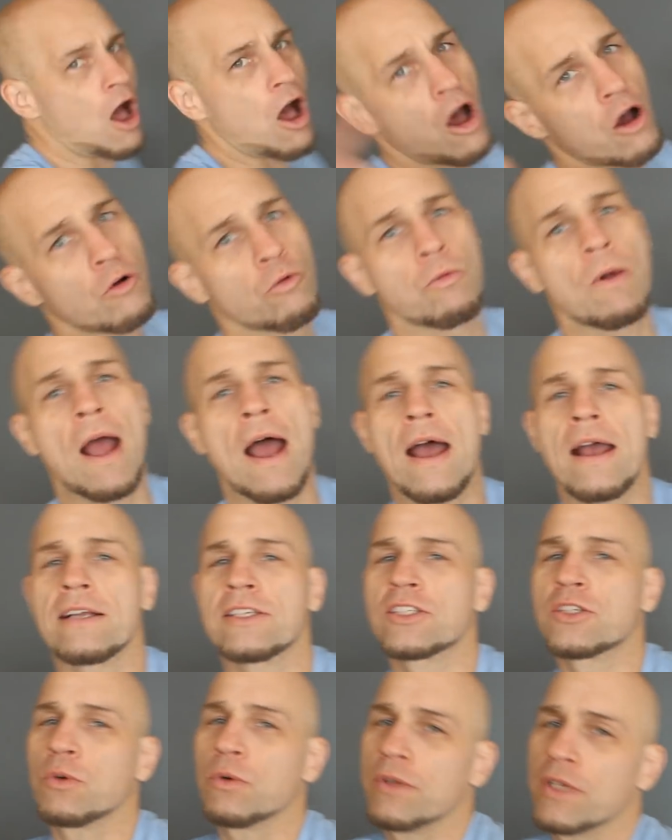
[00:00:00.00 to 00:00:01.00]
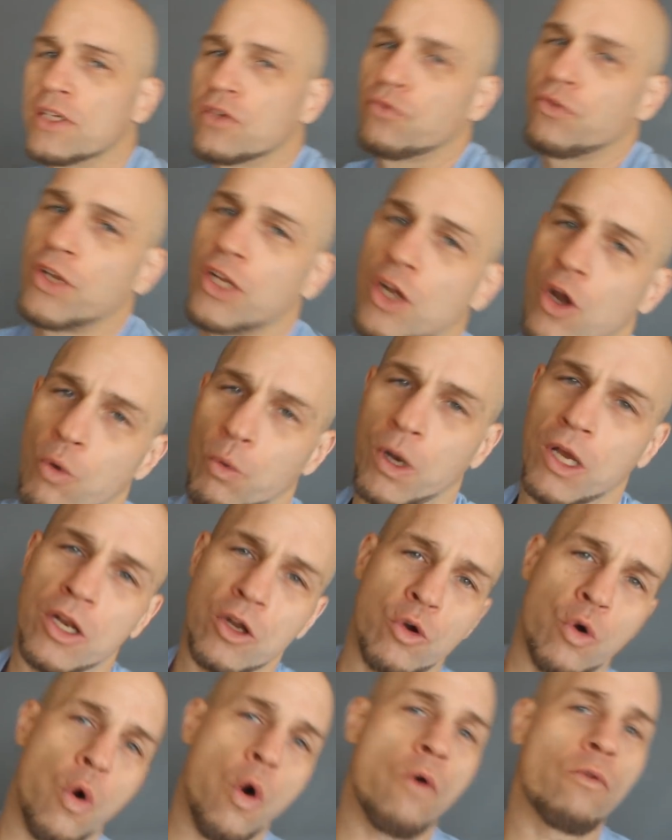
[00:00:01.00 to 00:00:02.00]
All right, so in this video, we're
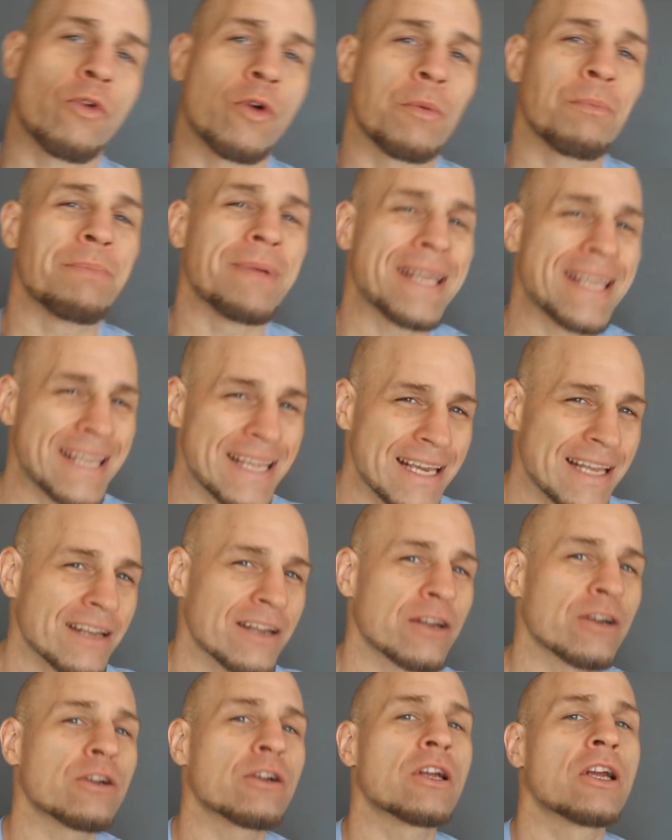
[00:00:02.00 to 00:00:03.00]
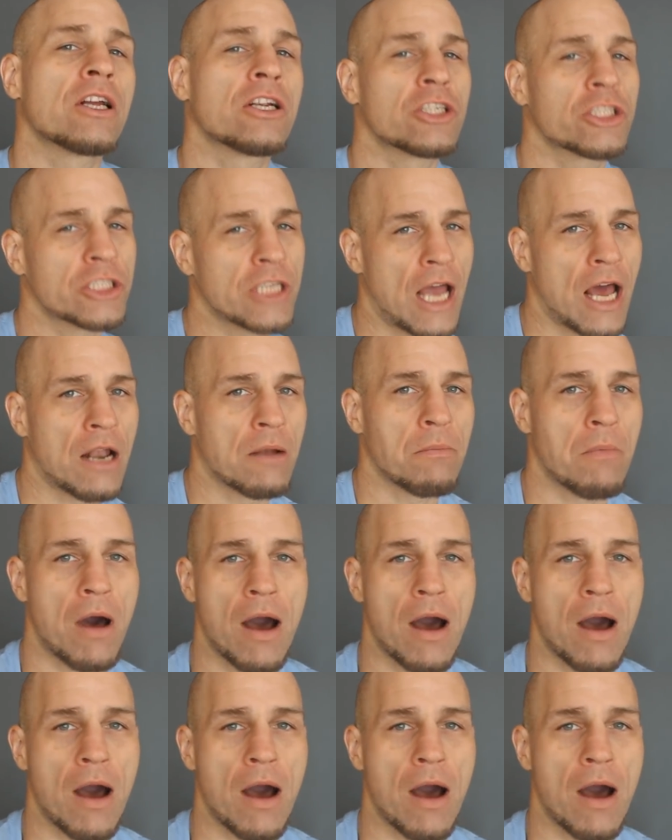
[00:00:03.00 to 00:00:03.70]
gonna go over beginner shadow